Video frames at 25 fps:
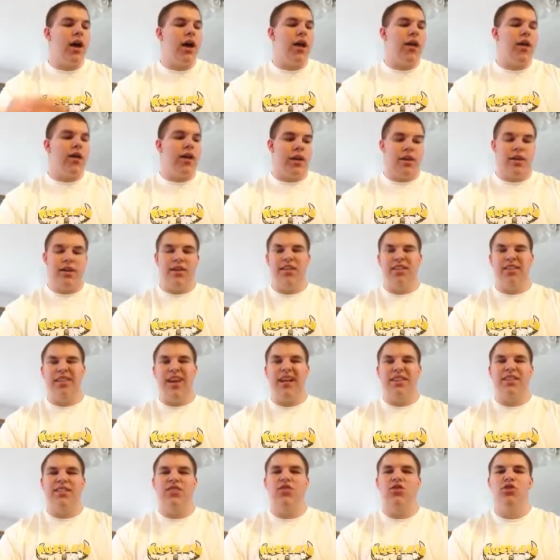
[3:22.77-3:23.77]
Like,
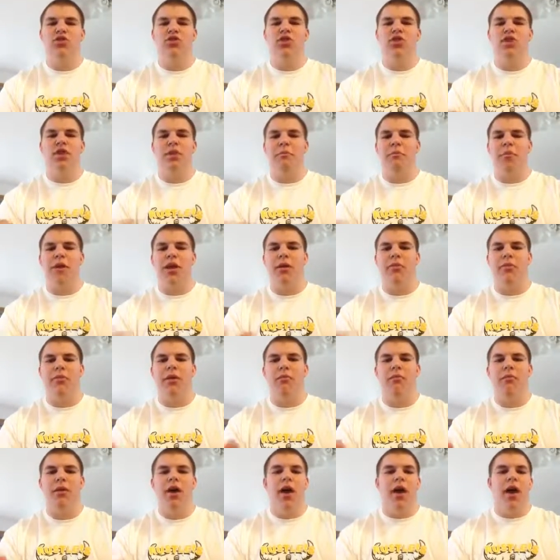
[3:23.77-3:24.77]
that's usually the
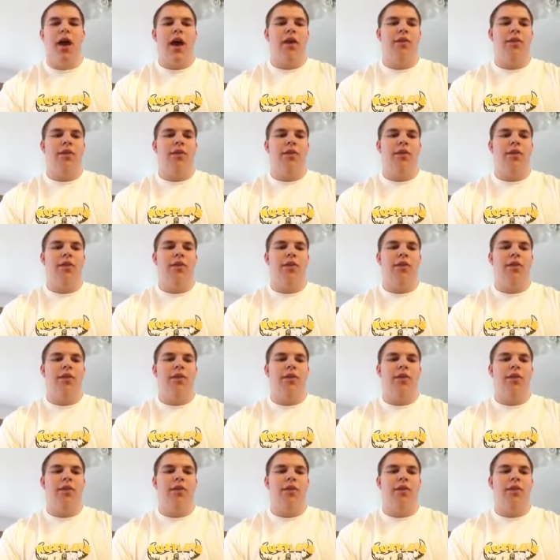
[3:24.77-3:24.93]
minimum,